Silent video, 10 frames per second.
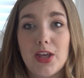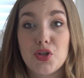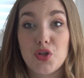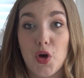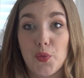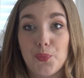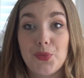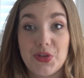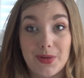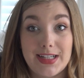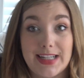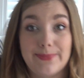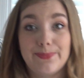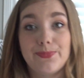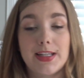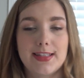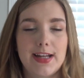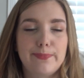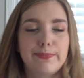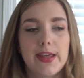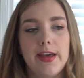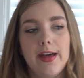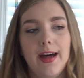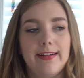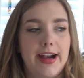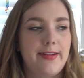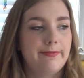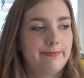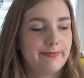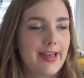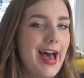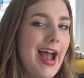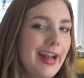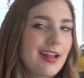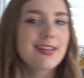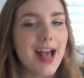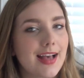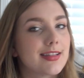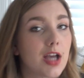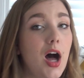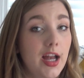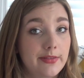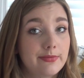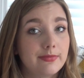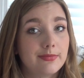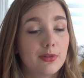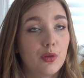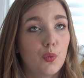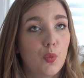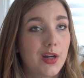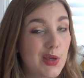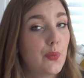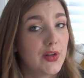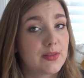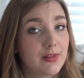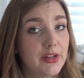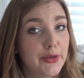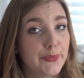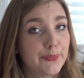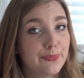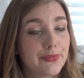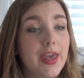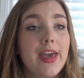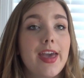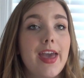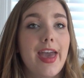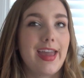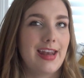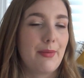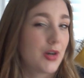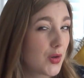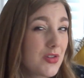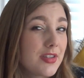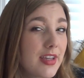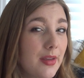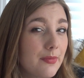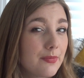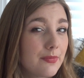So, this is what he did. He said, all right, I need to ask God what he wants me to do. And I'm going to go to sleep.